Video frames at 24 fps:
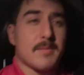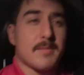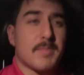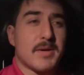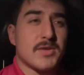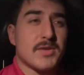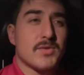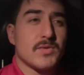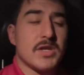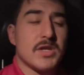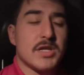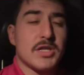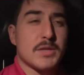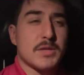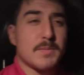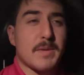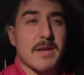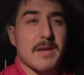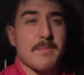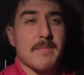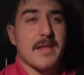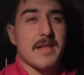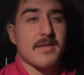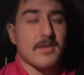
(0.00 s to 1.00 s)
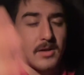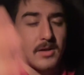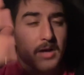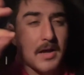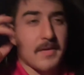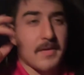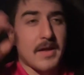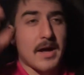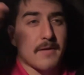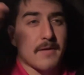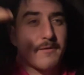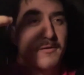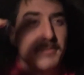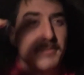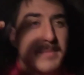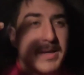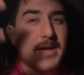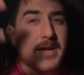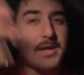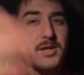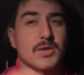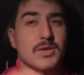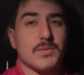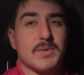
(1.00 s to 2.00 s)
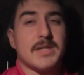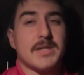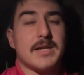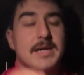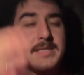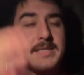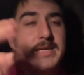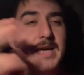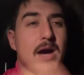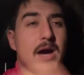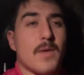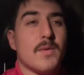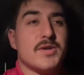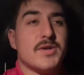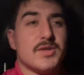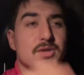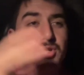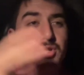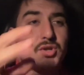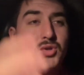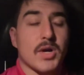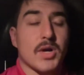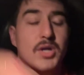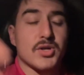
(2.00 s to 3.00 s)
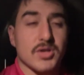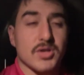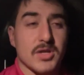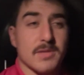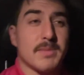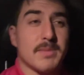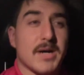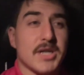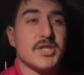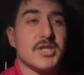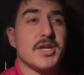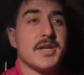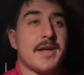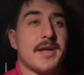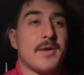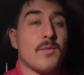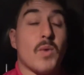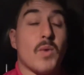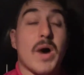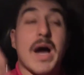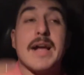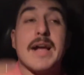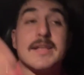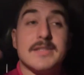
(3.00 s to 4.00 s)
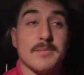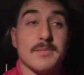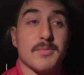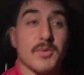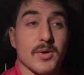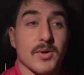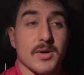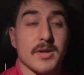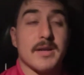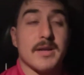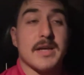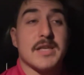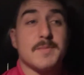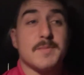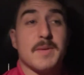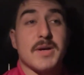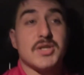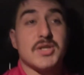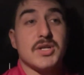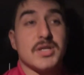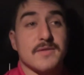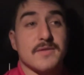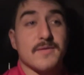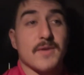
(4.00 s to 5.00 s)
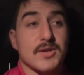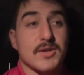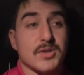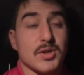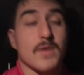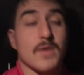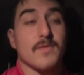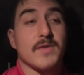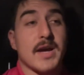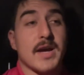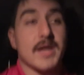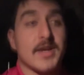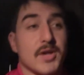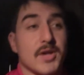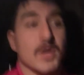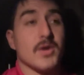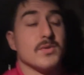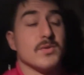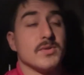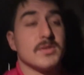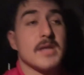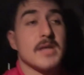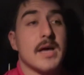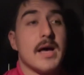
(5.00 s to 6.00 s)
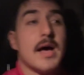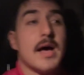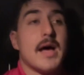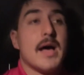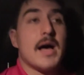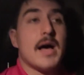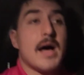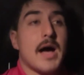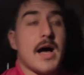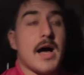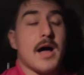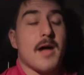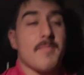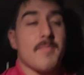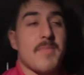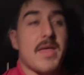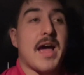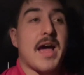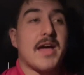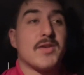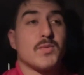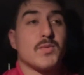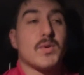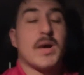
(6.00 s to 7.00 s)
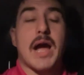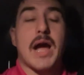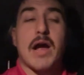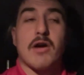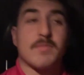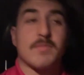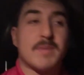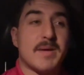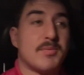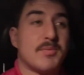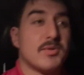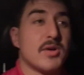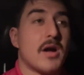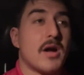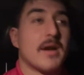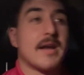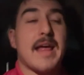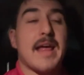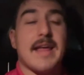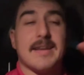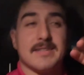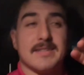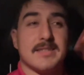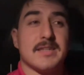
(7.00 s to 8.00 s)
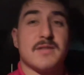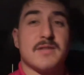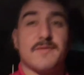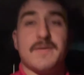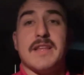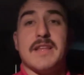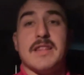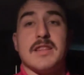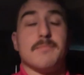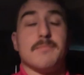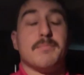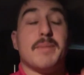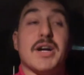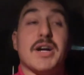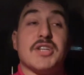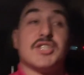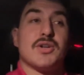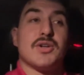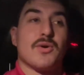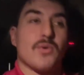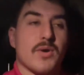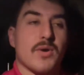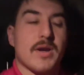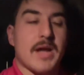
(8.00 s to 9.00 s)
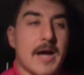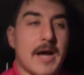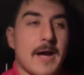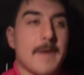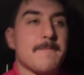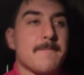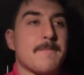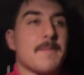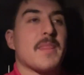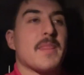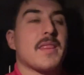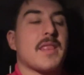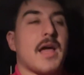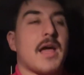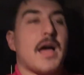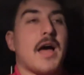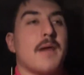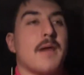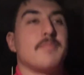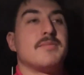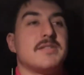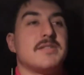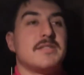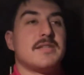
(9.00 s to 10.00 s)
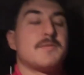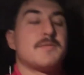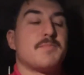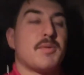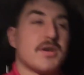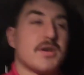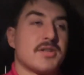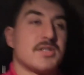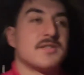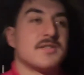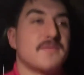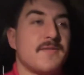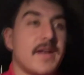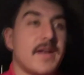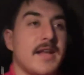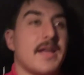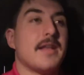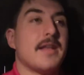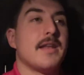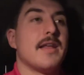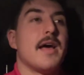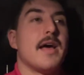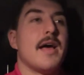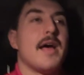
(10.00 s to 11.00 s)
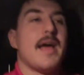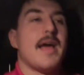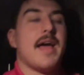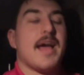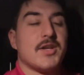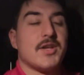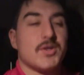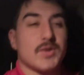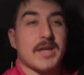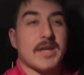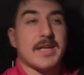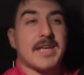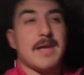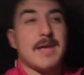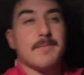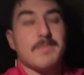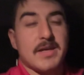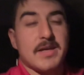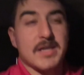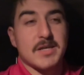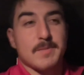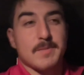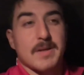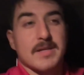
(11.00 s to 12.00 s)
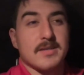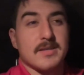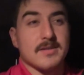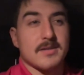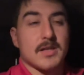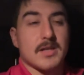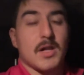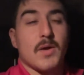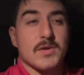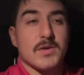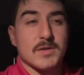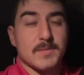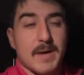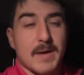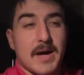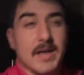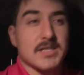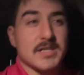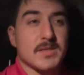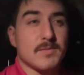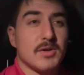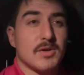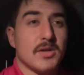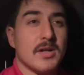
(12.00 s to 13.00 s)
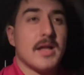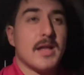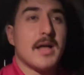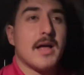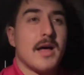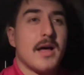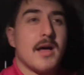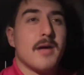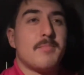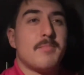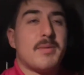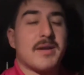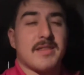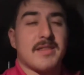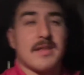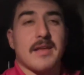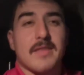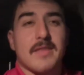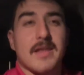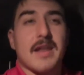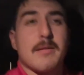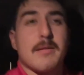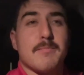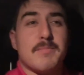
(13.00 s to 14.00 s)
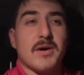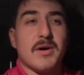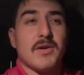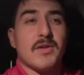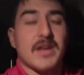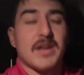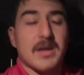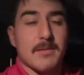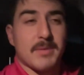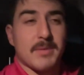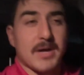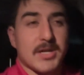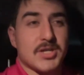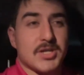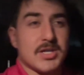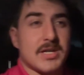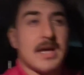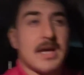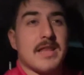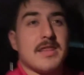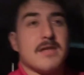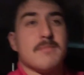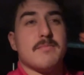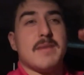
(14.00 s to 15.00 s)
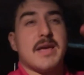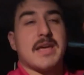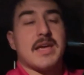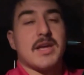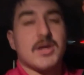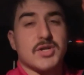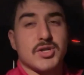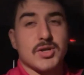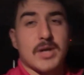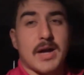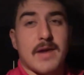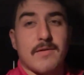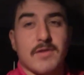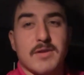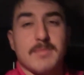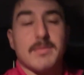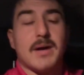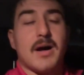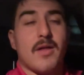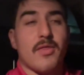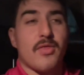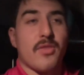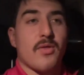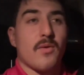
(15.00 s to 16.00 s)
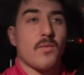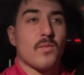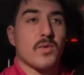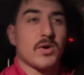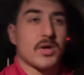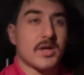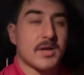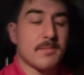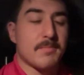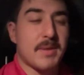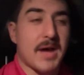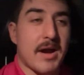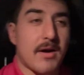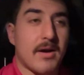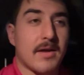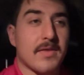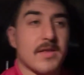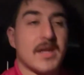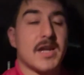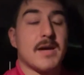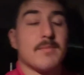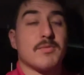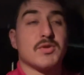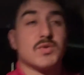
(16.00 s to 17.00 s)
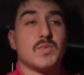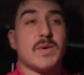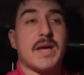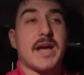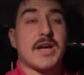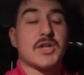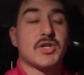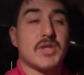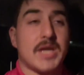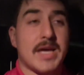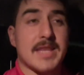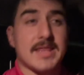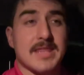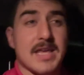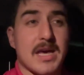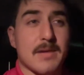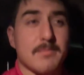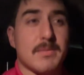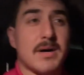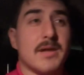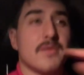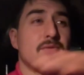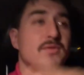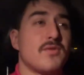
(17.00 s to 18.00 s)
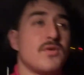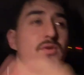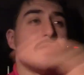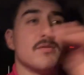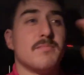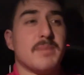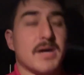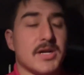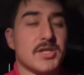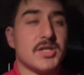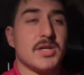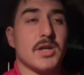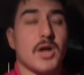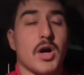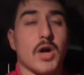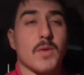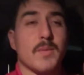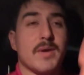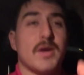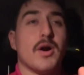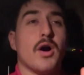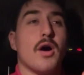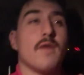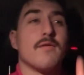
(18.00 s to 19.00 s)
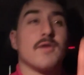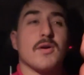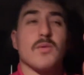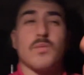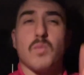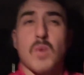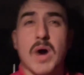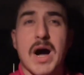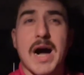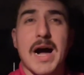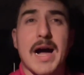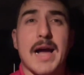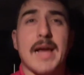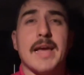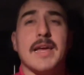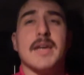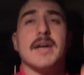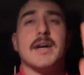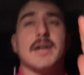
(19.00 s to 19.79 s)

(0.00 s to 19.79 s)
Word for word: But it's really just been a mental unlock for me to realize how we should structure the budget and why it's important, especially as far as overhead goes. Um, as we're hiring people on, and hey, does this fit in the budget or not? Um, does this purchase fit in? And trying to keep the expenses as low as possible. But at the end of the day, building a budget and then making sure every month we're comparing the numbers we actually hit that month to the budget. Are we over? Why?